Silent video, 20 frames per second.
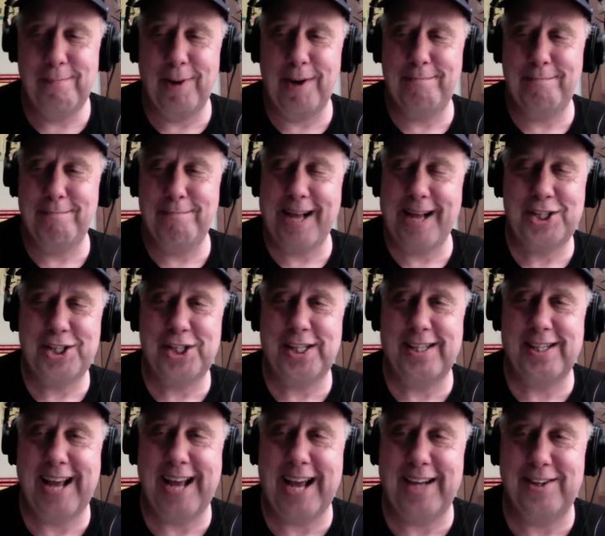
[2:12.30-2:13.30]
matching
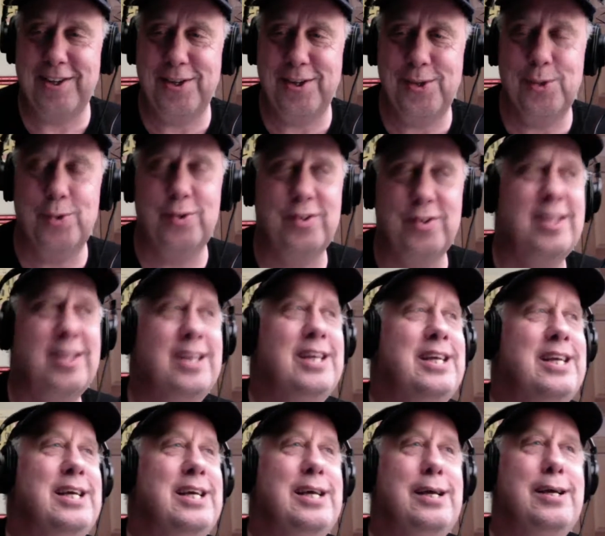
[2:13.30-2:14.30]
tattoos.
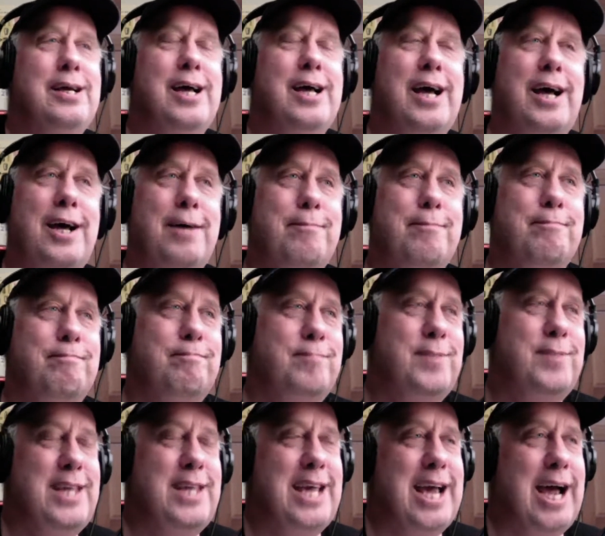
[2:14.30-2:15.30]

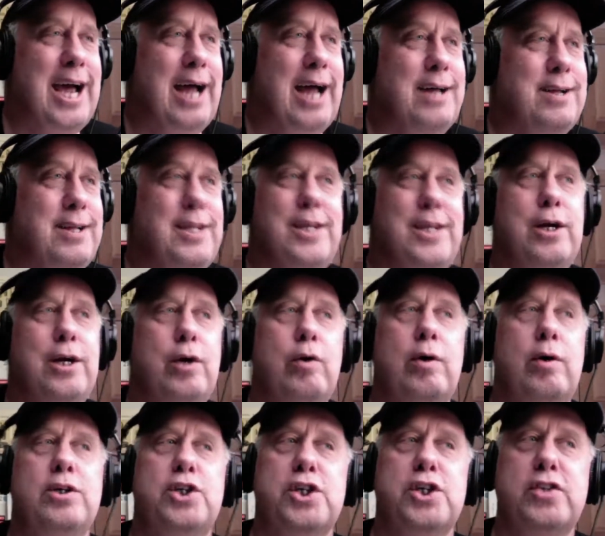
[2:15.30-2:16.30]
Yeah,
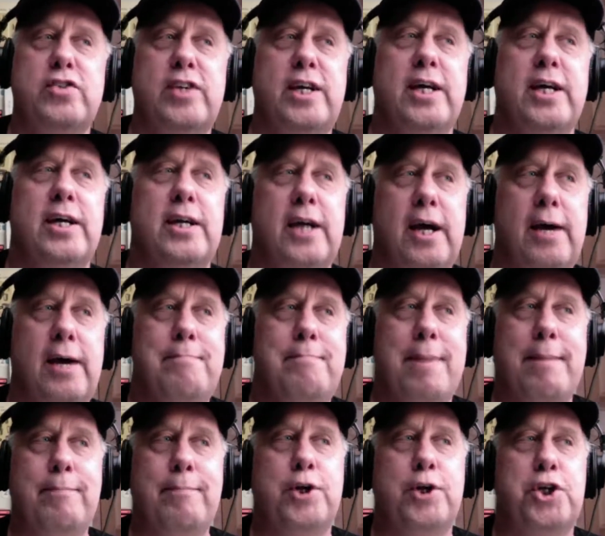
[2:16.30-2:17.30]
just a
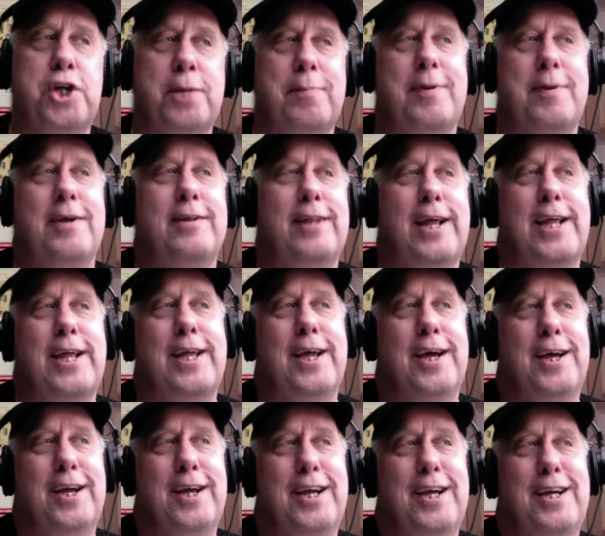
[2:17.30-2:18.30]
membership, like
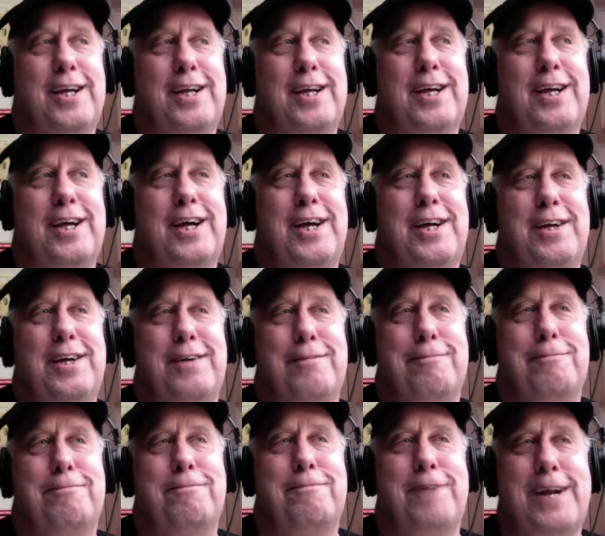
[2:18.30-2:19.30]
a
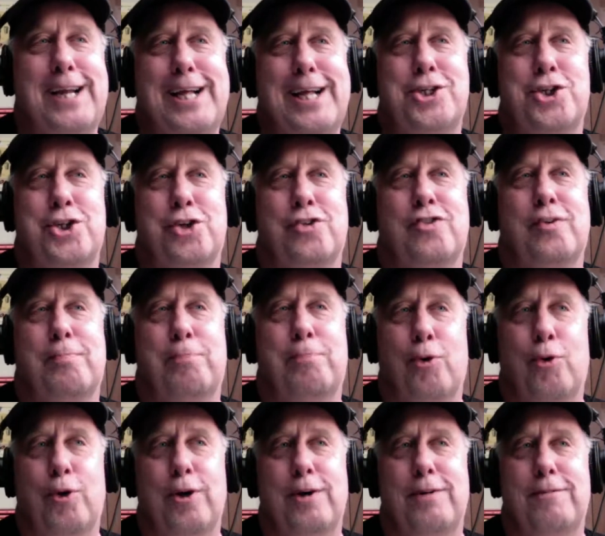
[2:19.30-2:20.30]
financial
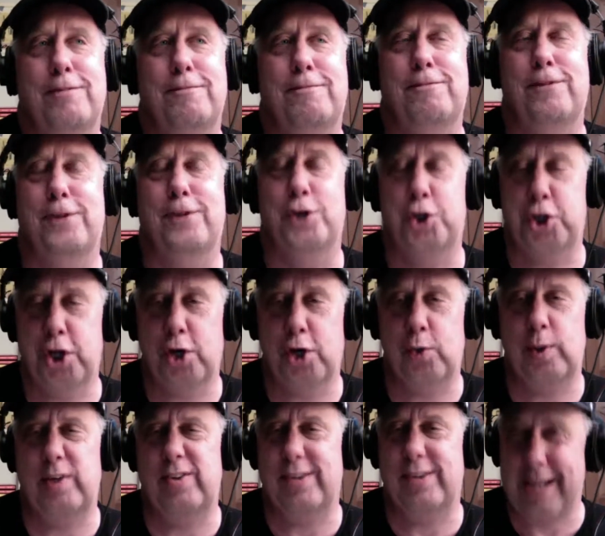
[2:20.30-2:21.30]
support for the show
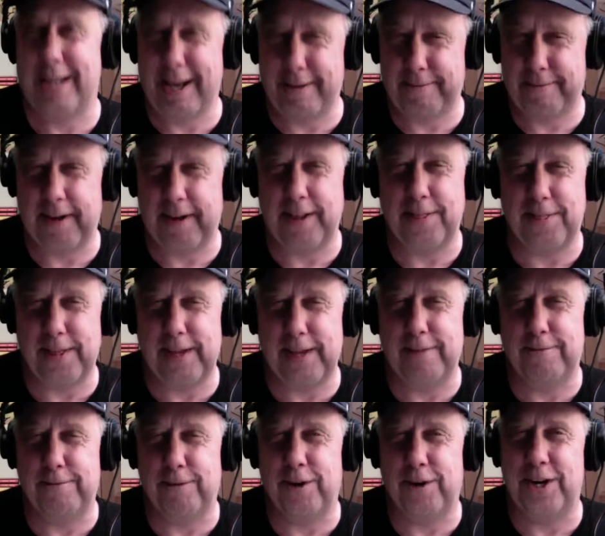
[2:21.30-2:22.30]
is enough, I think,
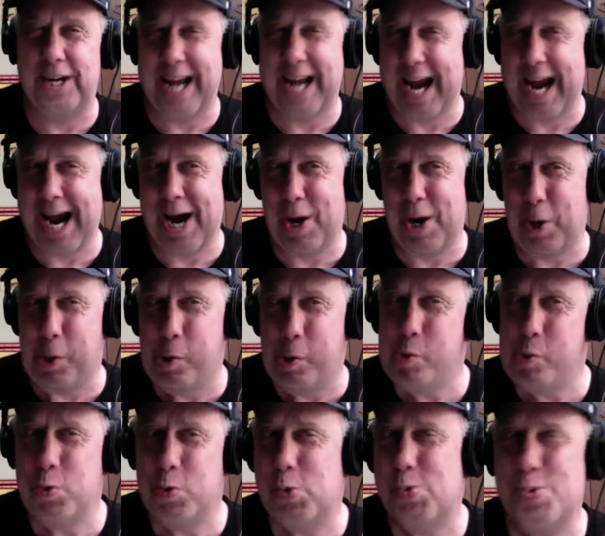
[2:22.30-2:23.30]
for
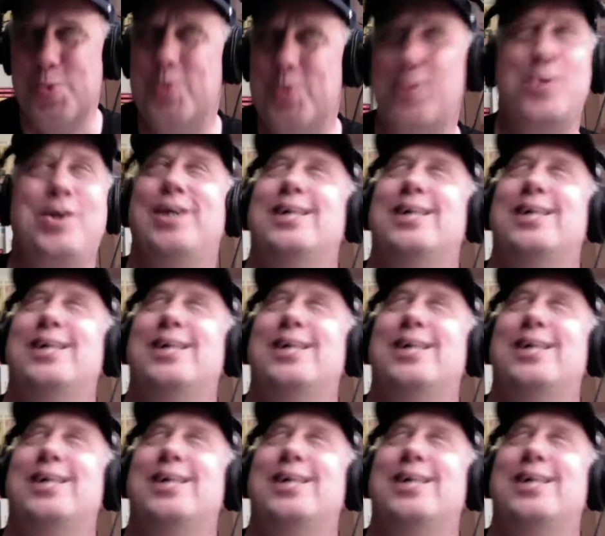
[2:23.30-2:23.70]
now.